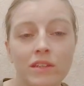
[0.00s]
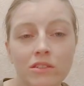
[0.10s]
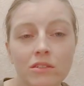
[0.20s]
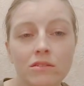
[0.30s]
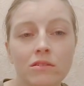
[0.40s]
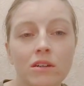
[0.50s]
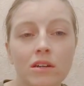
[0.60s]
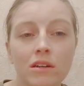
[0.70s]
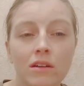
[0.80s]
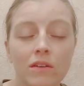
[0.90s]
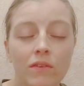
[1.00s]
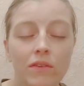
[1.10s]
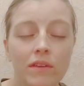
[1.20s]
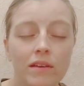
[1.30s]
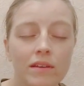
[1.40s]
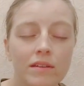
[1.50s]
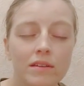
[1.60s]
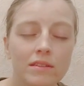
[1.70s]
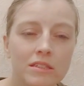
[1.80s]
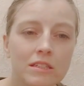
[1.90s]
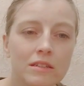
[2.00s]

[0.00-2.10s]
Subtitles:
So it's